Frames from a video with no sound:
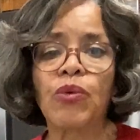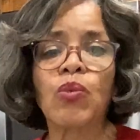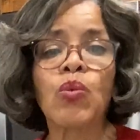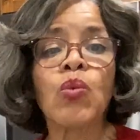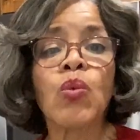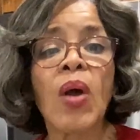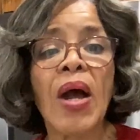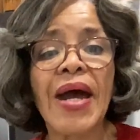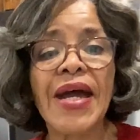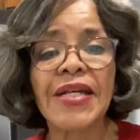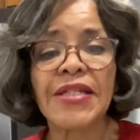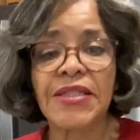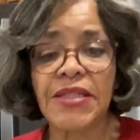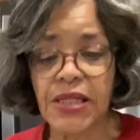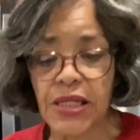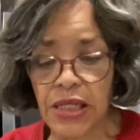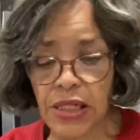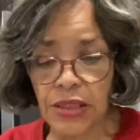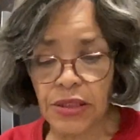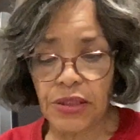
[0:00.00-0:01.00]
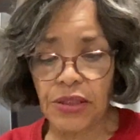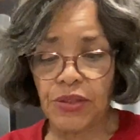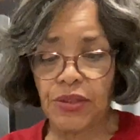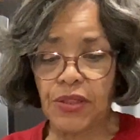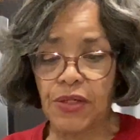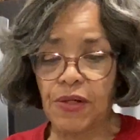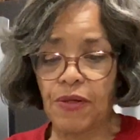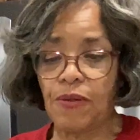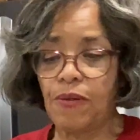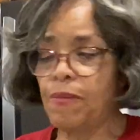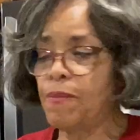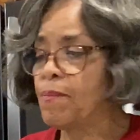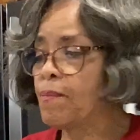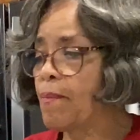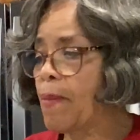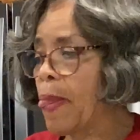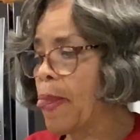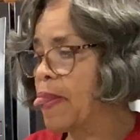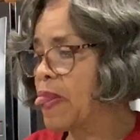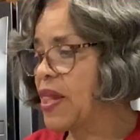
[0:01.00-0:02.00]
rise in the dough.
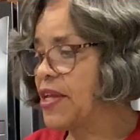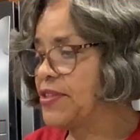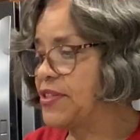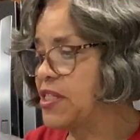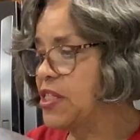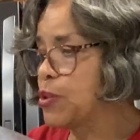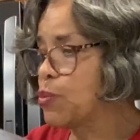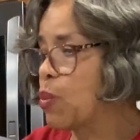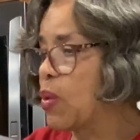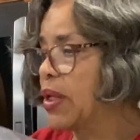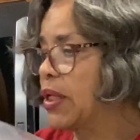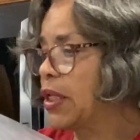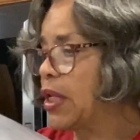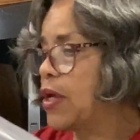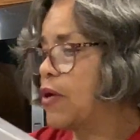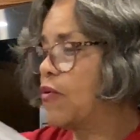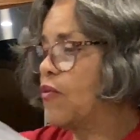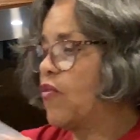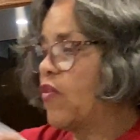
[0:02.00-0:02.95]
This is one loaf.